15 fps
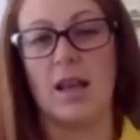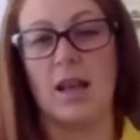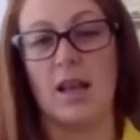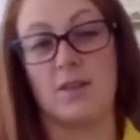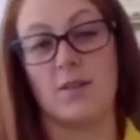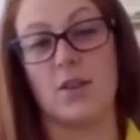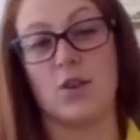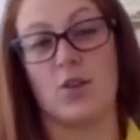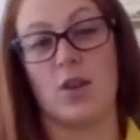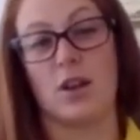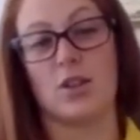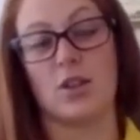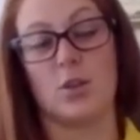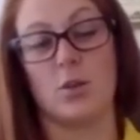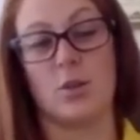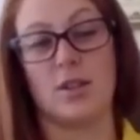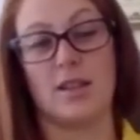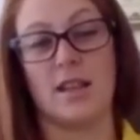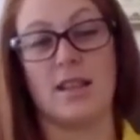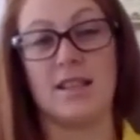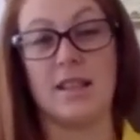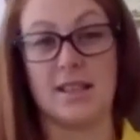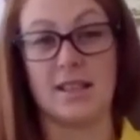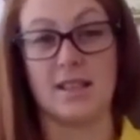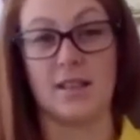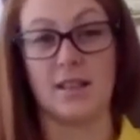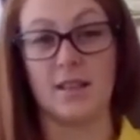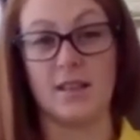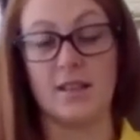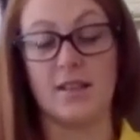If the tarantula was at a
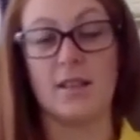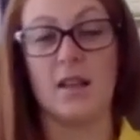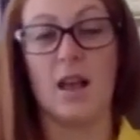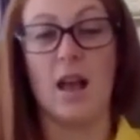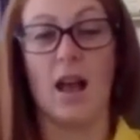distance